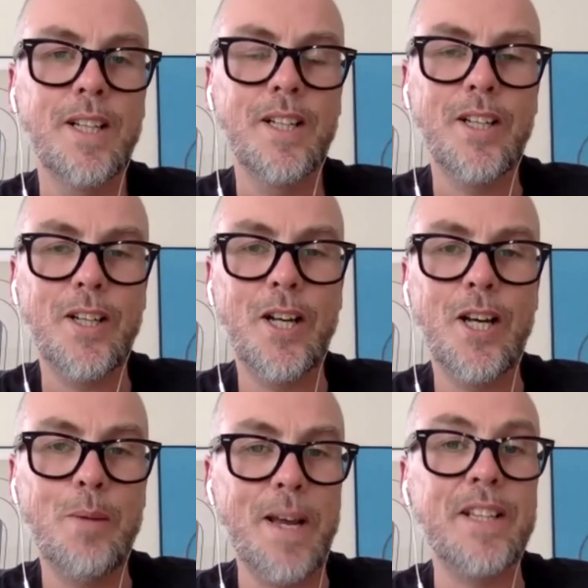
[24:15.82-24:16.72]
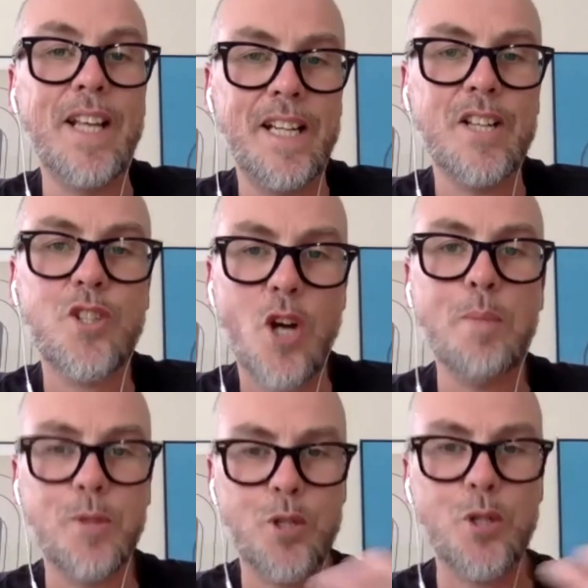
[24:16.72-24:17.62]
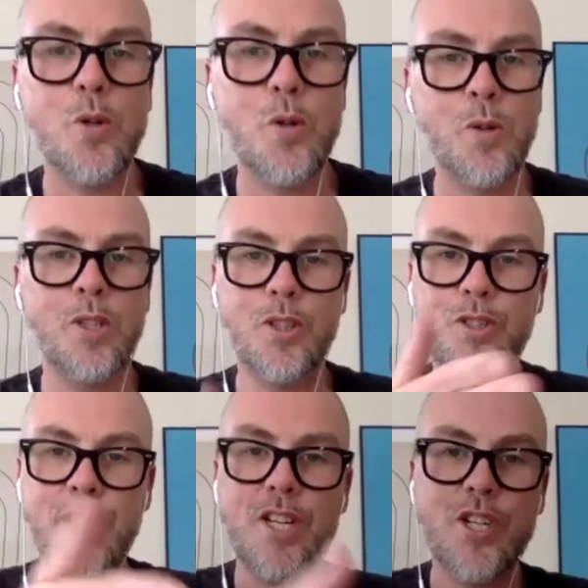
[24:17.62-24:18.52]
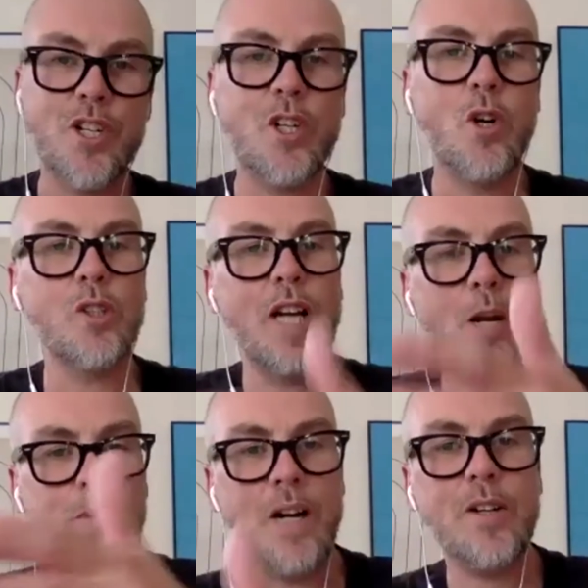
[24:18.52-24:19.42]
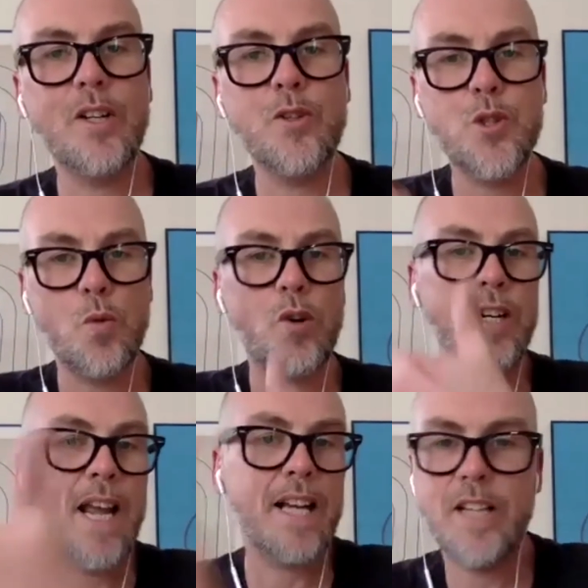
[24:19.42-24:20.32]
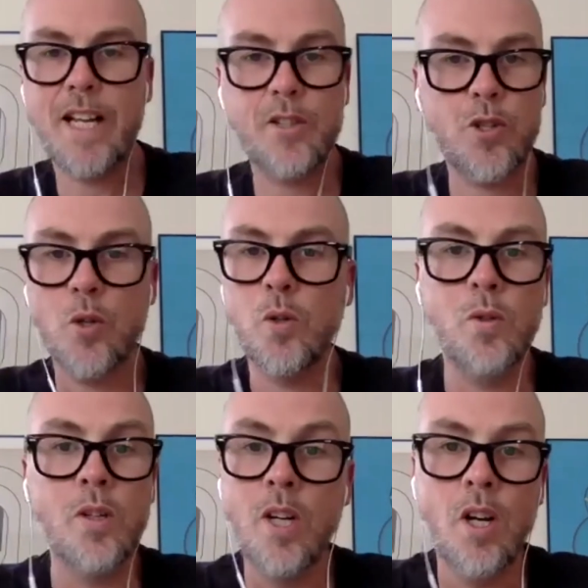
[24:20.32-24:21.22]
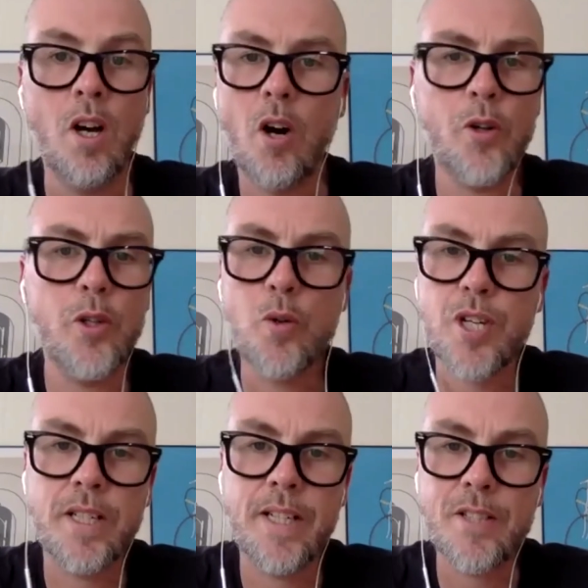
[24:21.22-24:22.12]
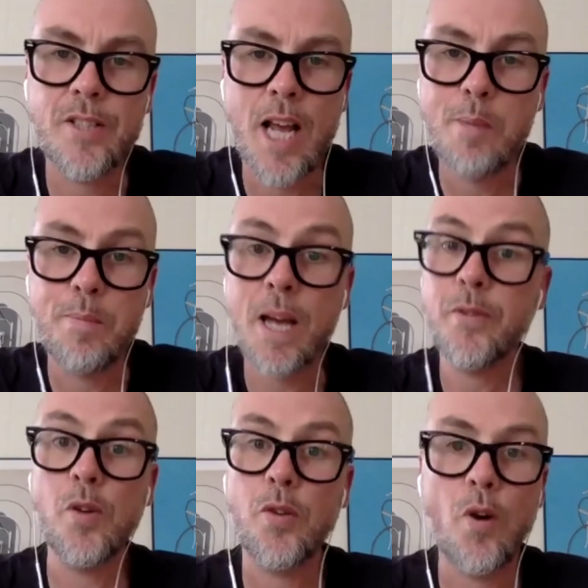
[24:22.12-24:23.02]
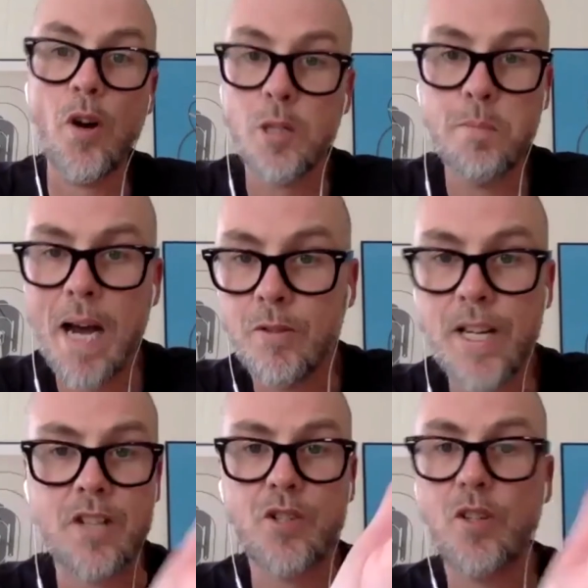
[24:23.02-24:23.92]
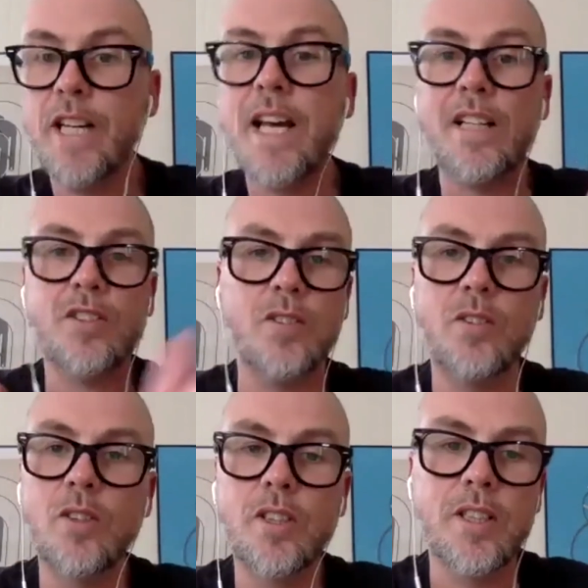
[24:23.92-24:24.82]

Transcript: And then it's up to the teacher or the librarian to connect that to, or you're using that app, have you thought about this or that? Or